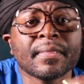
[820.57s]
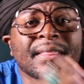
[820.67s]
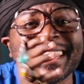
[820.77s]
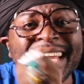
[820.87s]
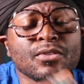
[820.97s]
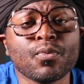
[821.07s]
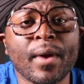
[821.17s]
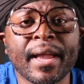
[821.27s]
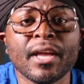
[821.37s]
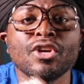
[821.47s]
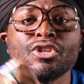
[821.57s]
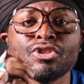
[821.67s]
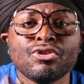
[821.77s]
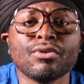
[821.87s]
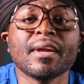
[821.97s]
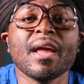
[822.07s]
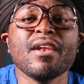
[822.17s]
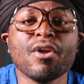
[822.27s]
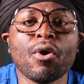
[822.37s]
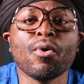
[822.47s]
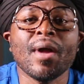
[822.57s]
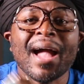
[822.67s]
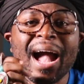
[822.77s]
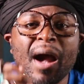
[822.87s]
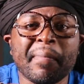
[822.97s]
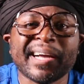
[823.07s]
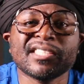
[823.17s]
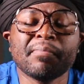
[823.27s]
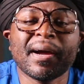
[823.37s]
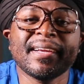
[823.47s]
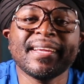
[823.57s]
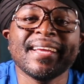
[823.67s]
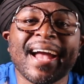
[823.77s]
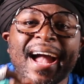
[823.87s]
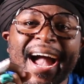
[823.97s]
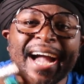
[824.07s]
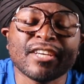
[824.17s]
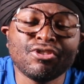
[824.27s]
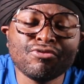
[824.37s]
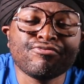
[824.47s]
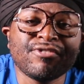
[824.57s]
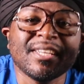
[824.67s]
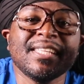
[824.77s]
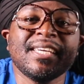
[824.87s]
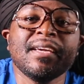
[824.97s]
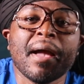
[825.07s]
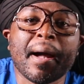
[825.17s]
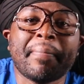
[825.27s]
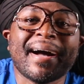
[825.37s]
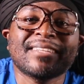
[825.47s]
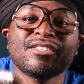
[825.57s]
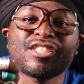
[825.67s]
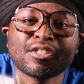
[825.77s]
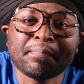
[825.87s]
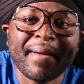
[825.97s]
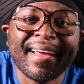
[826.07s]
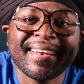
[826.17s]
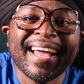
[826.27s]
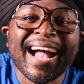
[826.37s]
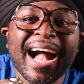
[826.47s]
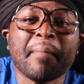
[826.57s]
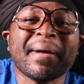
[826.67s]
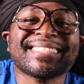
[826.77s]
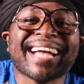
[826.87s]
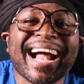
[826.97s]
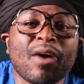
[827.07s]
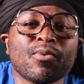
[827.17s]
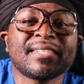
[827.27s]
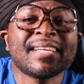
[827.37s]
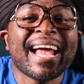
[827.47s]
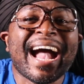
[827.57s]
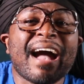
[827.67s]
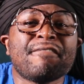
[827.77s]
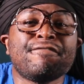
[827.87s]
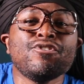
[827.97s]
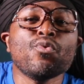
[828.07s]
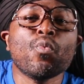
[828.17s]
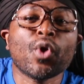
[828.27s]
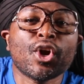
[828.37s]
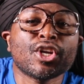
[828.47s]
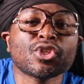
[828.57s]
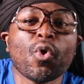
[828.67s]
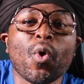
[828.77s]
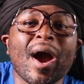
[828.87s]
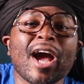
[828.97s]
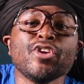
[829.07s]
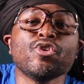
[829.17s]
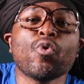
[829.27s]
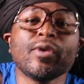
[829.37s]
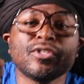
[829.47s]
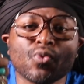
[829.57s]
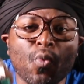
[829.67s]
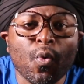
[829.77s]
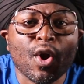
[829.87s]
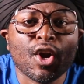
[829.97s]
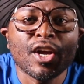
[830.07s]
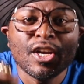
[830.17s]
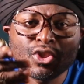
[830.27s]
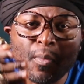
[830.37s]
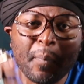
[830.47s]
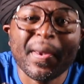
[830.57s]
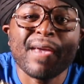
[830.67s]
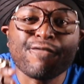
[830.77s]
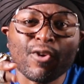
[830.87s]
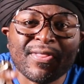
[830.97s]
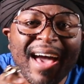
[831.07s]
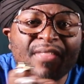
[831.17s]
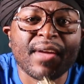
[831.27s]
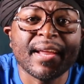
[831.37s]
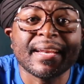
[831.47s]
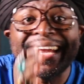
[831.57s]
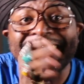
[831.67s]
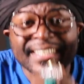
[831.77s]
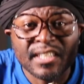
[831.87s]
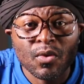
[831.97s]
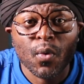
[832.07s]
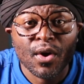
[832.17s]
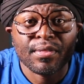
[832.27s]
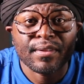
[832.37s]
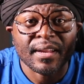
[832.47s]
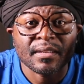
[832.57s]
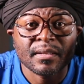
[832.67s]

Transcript: This way you can know how much money are you really about to spend, how much hours have you worked or are you going to work to pay for that thing. Is it worth it?